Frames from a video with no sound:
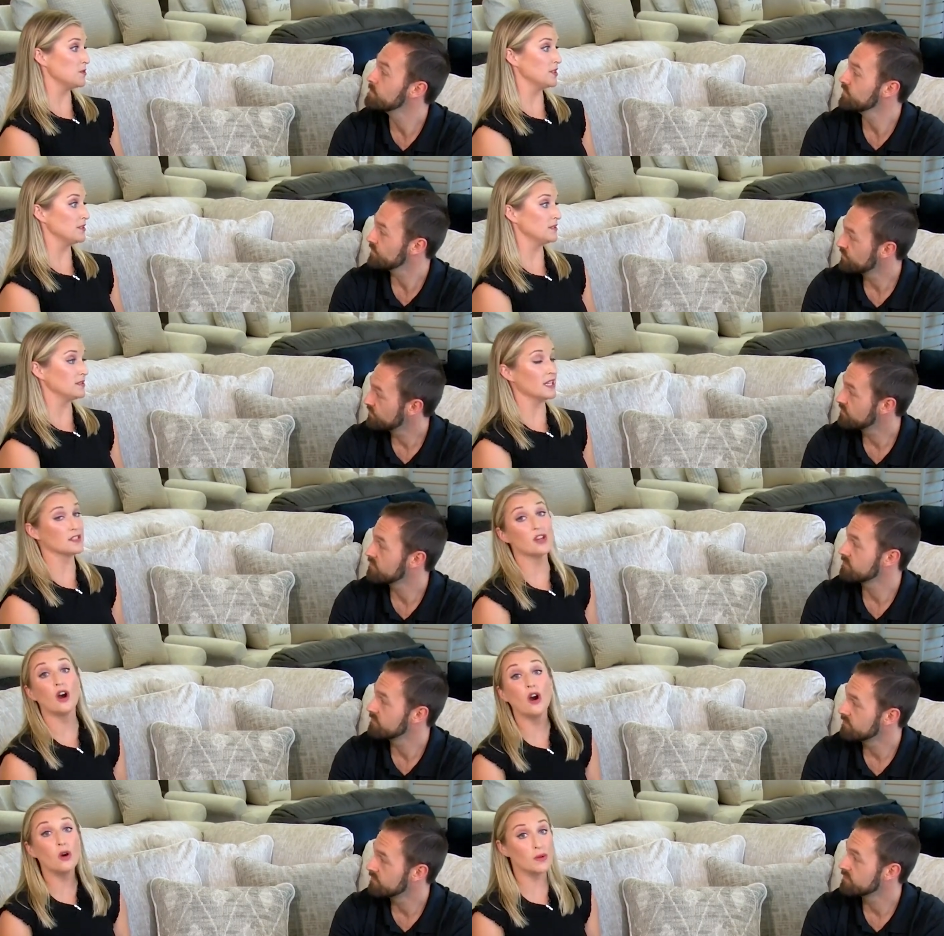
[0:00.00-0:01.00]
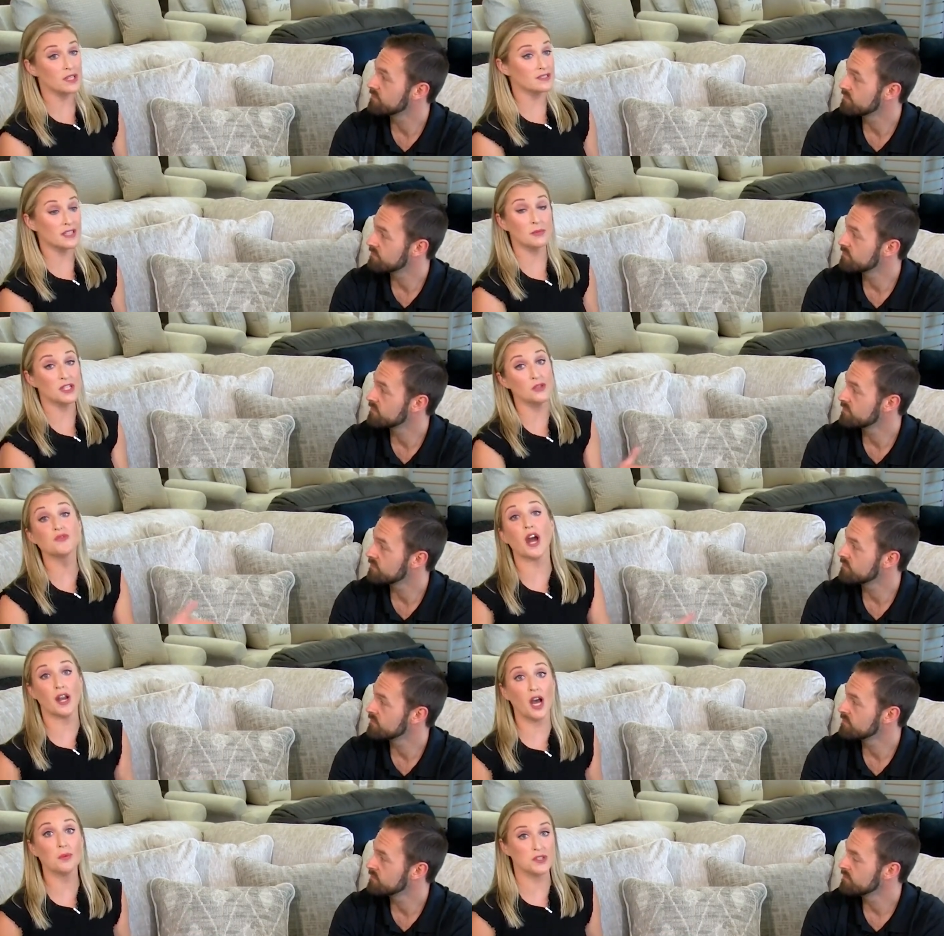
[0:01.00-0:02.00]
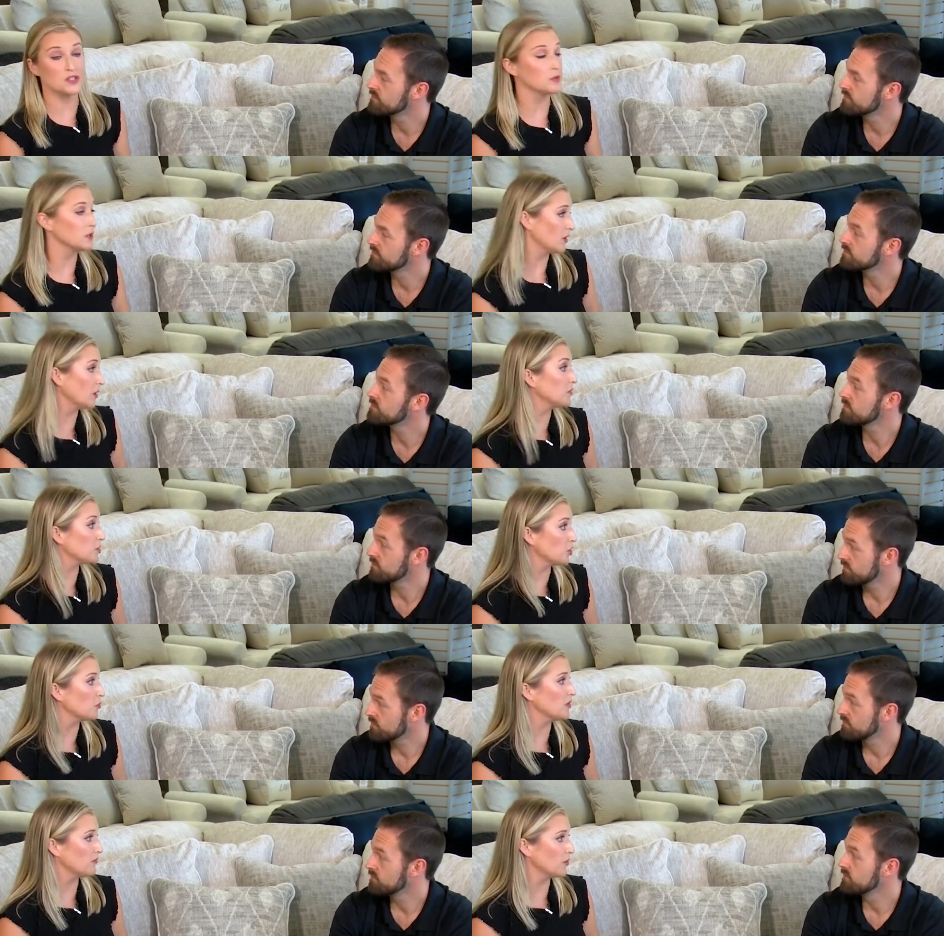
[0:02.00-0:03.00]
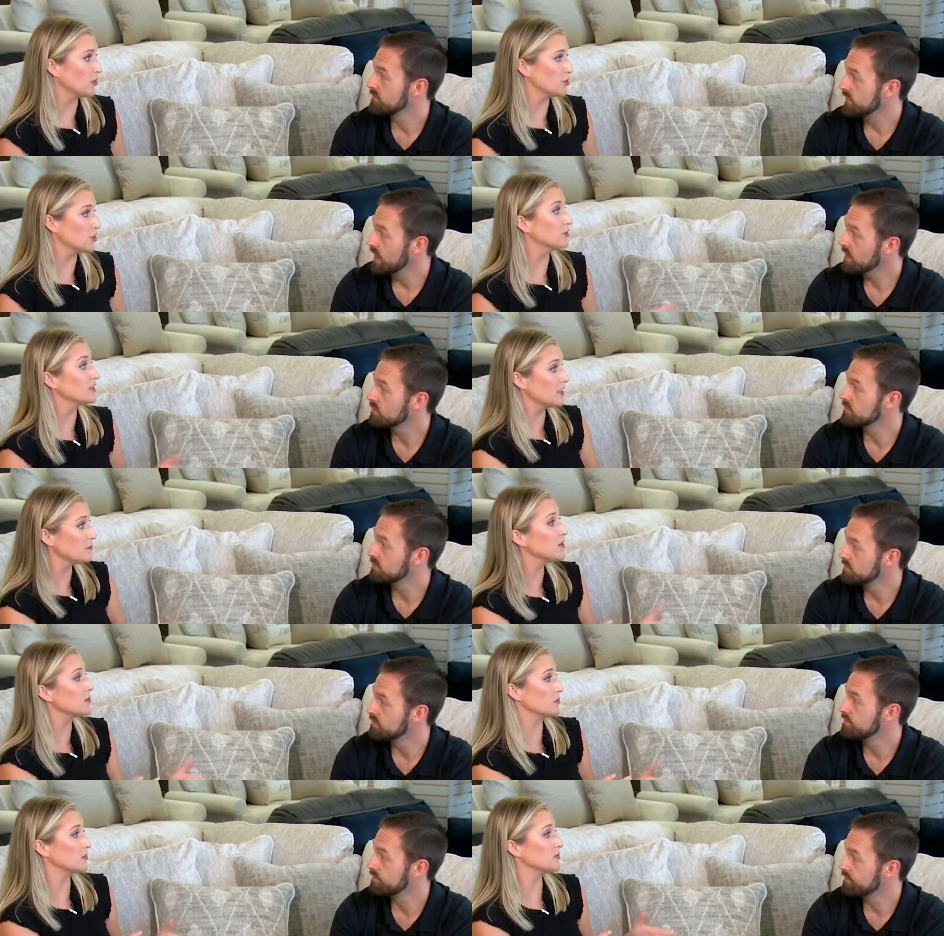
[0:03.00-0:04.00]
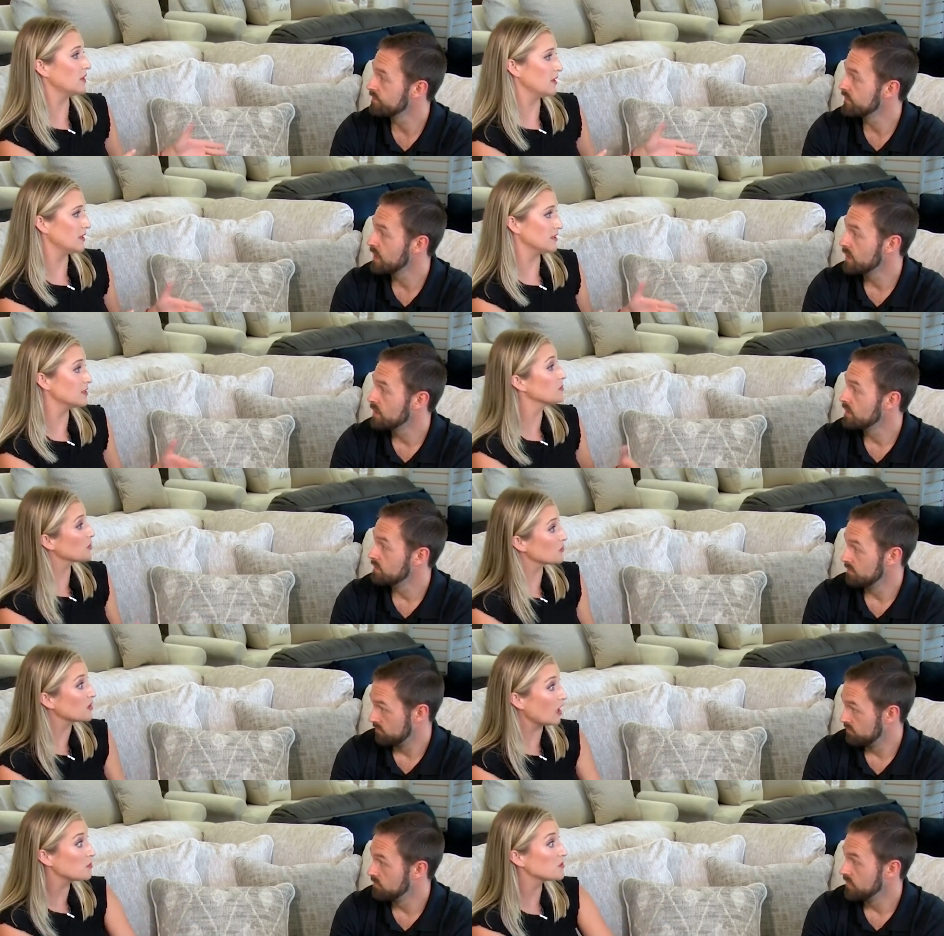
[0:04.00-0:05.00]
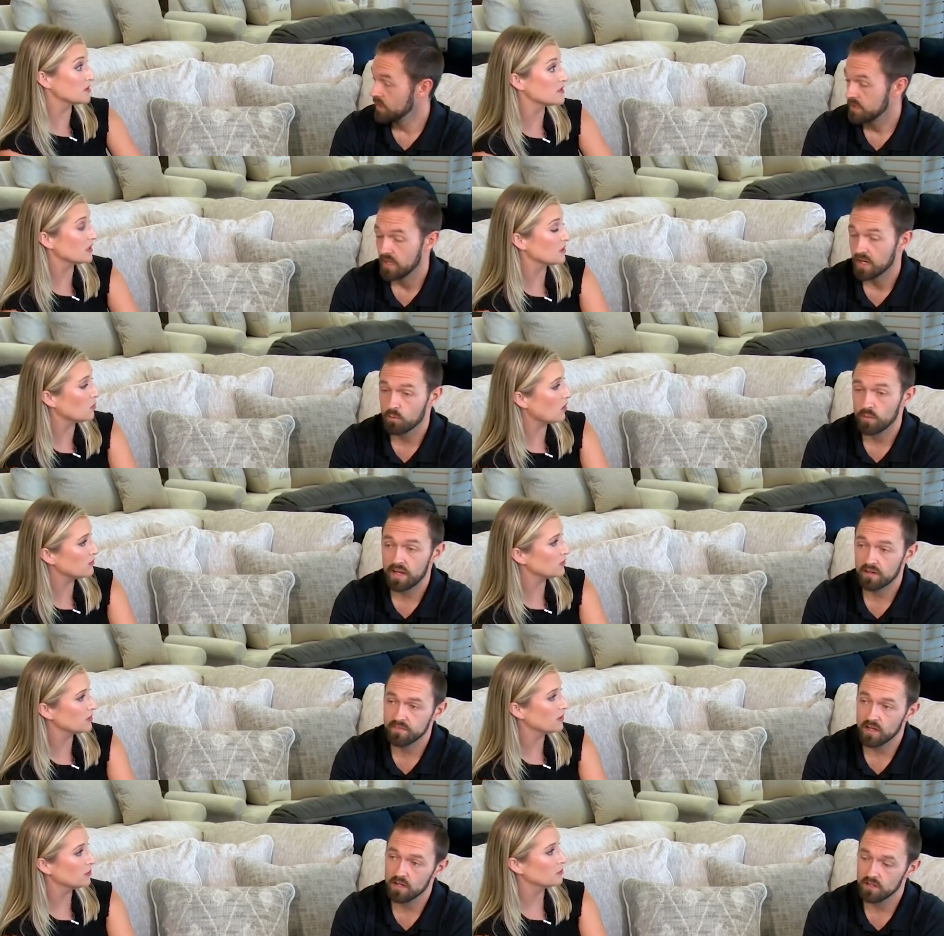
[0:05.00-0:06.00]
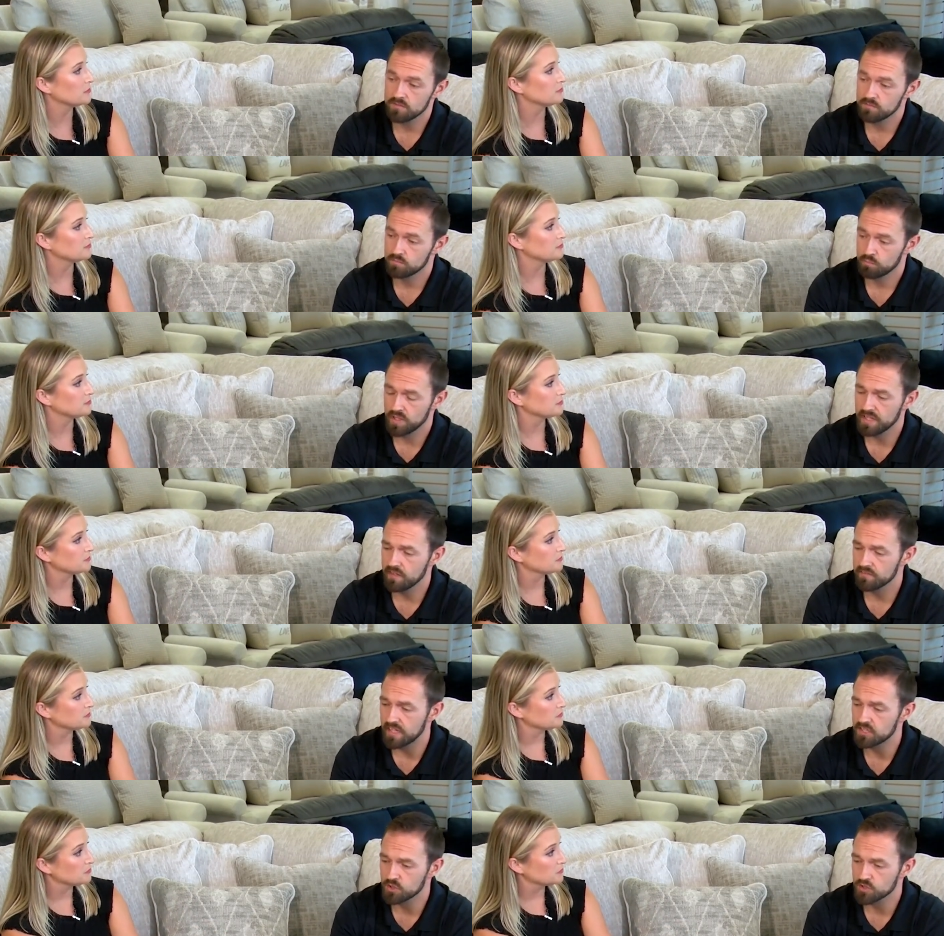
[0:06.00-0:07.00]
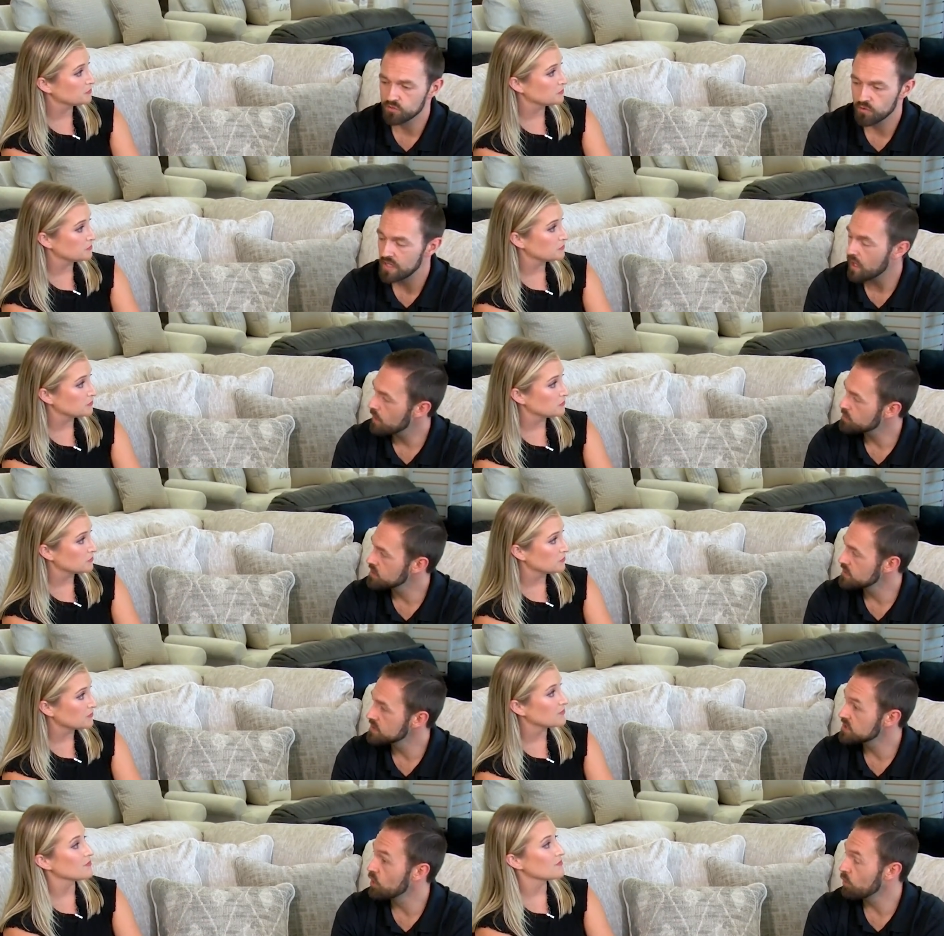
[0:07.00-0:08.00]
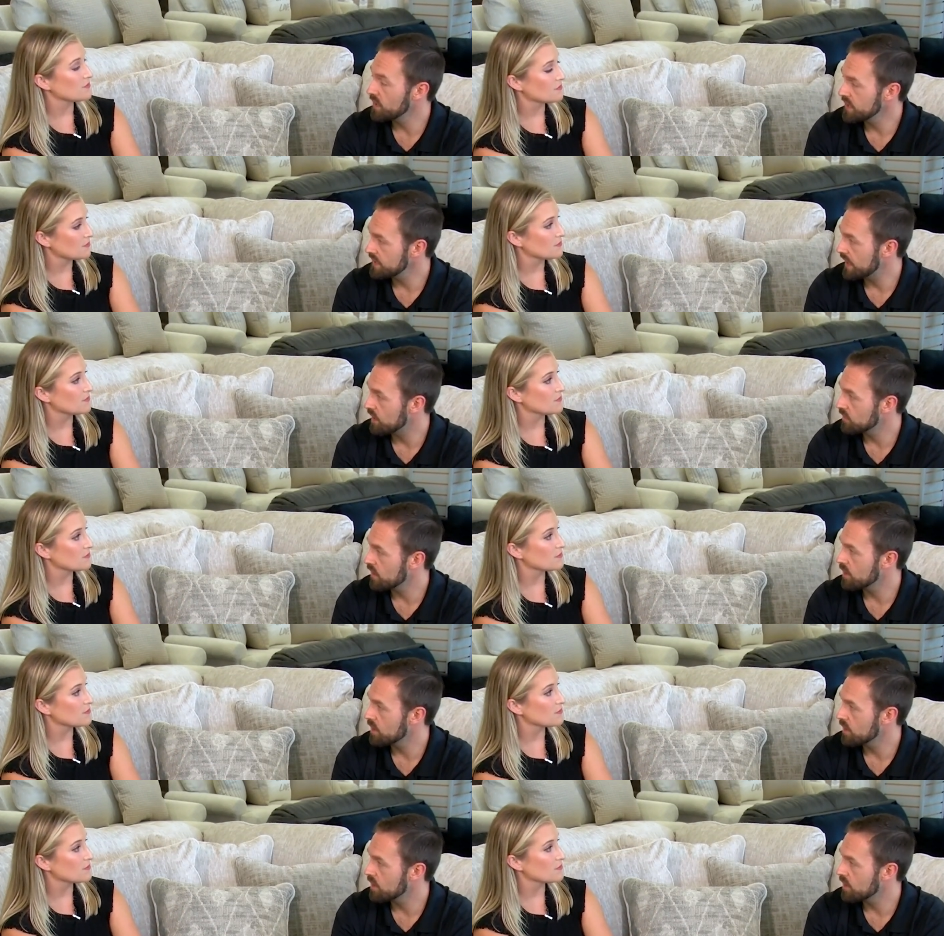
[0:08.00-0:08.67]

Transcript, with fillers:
Speaker 1: options. That's always. I mean, you've got options when you come to show me furniture. Yeah. Take me through uh, some of those options. yeah, we
Speaker 2: have a uh, plenty of interest-free options, no money down